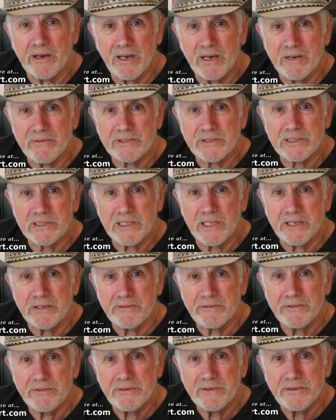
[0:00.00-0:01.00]
all of his
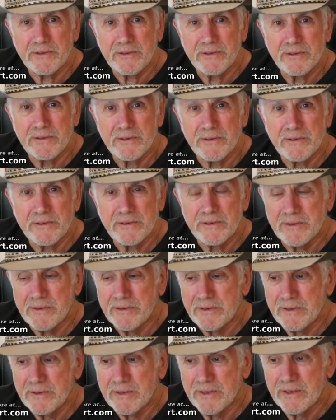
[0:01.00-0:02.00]
life,
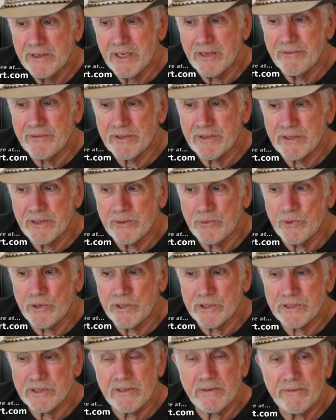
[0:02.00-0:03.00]
even
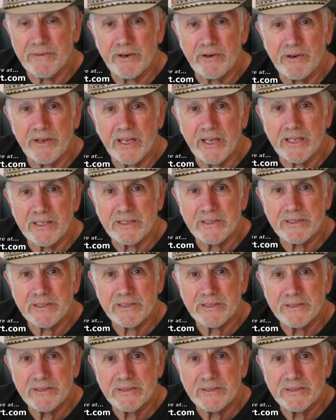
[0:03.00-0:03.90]
towards the very end.